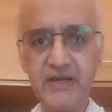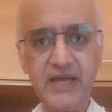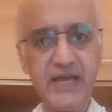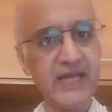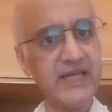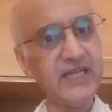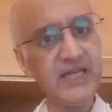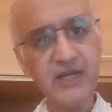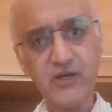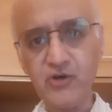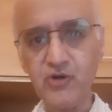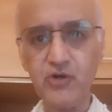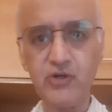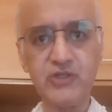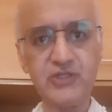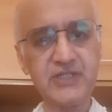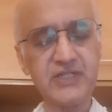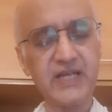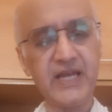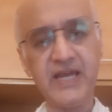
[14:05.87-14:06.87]
any
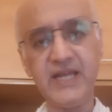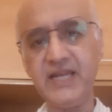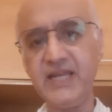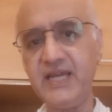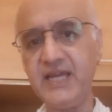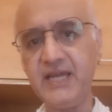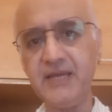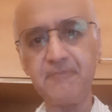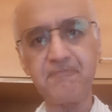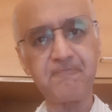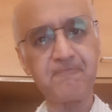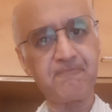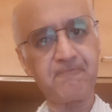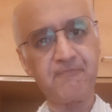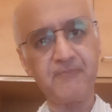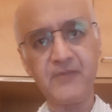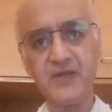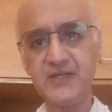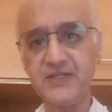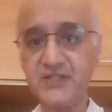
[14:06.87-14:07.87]
goods, any
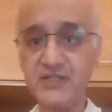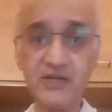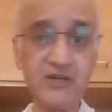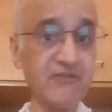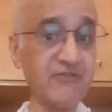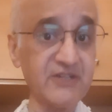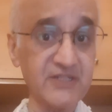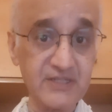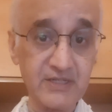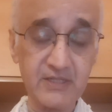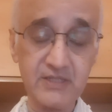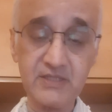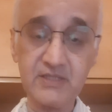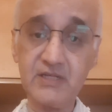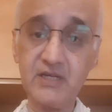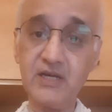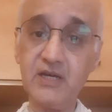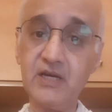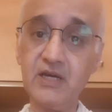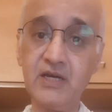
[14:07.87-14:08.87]
services,
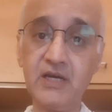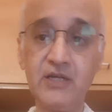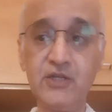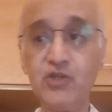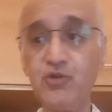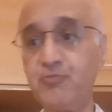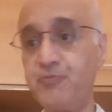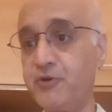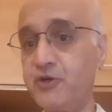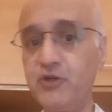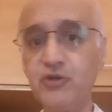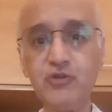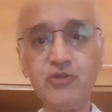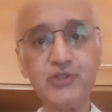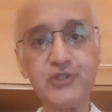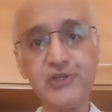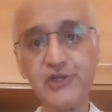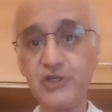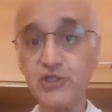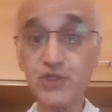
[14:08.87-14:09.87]
you
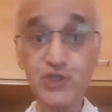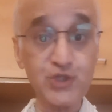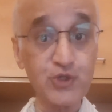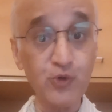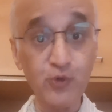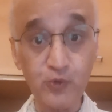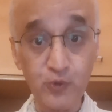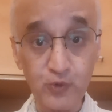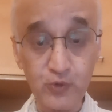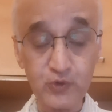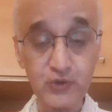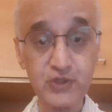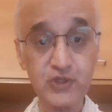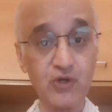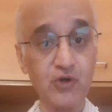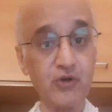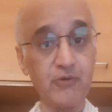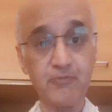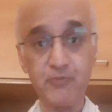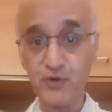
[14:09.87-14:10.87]
produce shoes
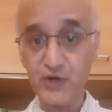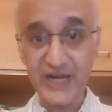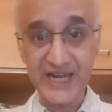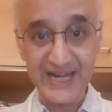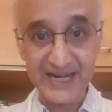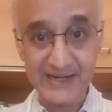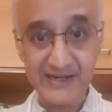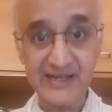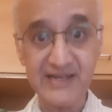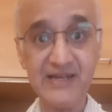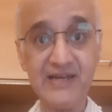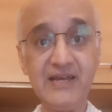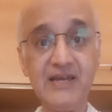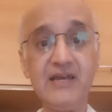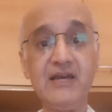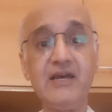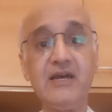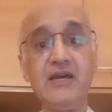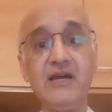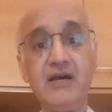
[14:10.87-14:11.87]
or bread
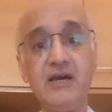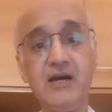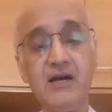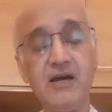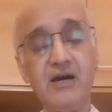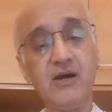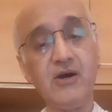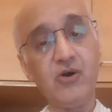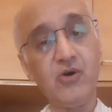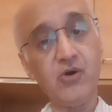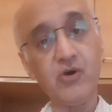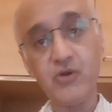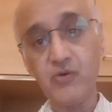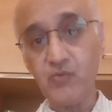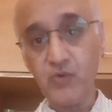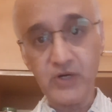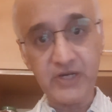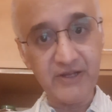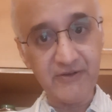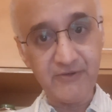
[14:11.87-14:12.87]
or
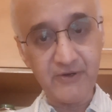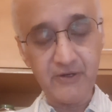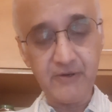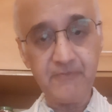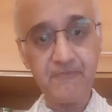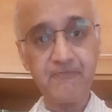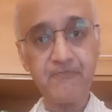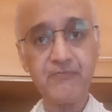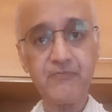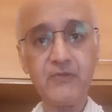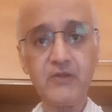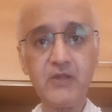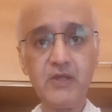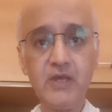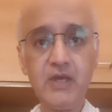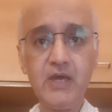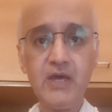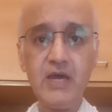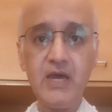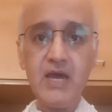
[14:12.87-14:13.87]
whatever,
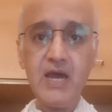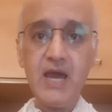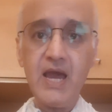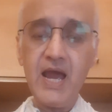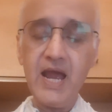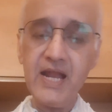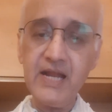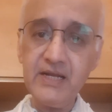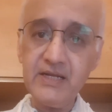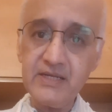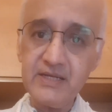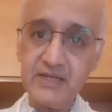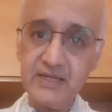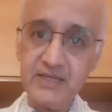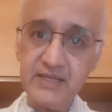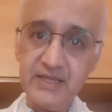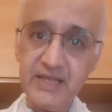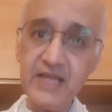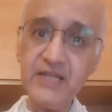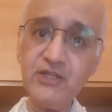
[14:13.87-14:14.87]
and
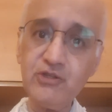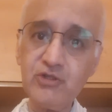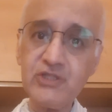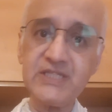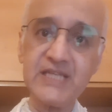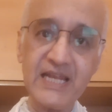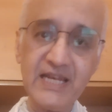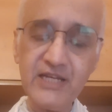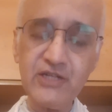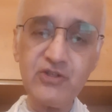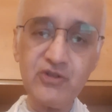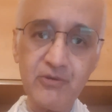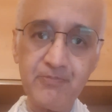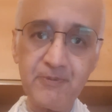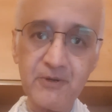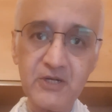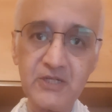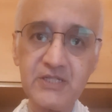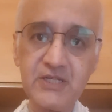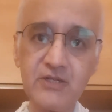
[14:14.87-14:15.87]
then you sell it to a
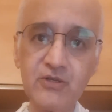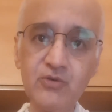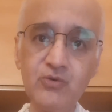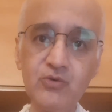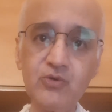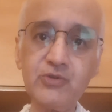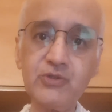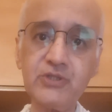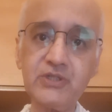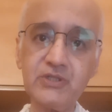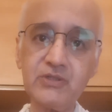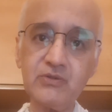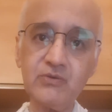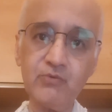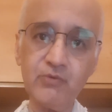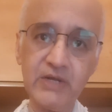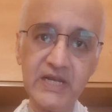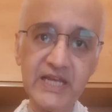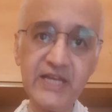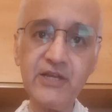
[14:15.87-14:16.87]
person who's
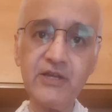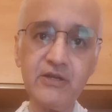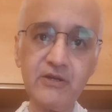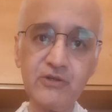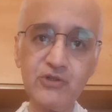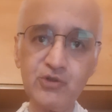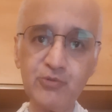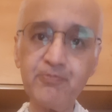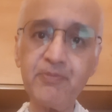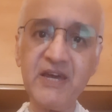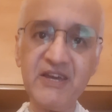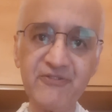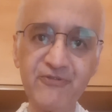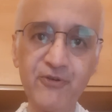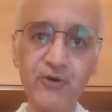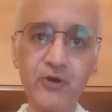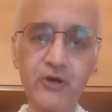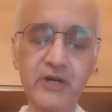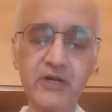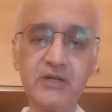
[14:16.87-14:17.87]
willing to pay
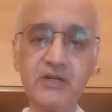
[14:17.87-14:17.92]
for it.